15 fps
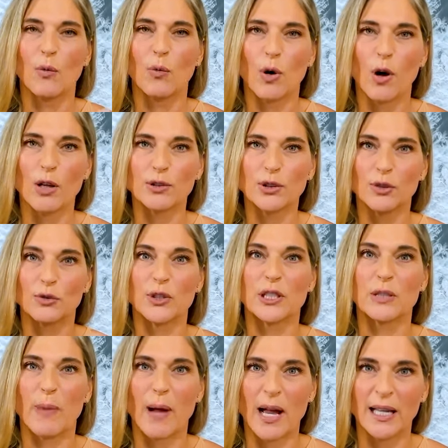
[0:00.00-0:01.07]
we're also
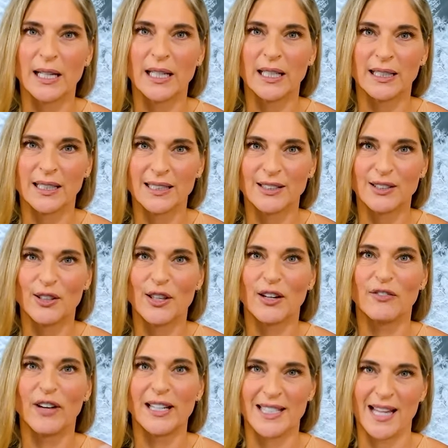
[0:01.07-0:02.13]
responding to
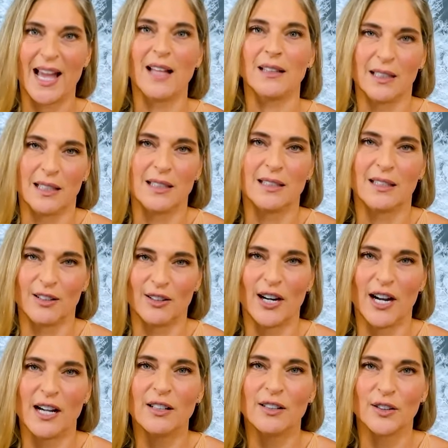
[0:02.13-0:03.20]
their vitality to their
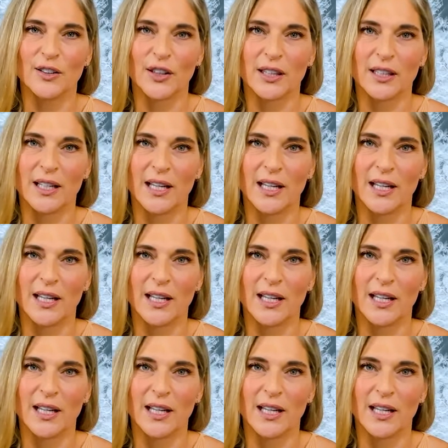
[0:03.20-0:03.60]
health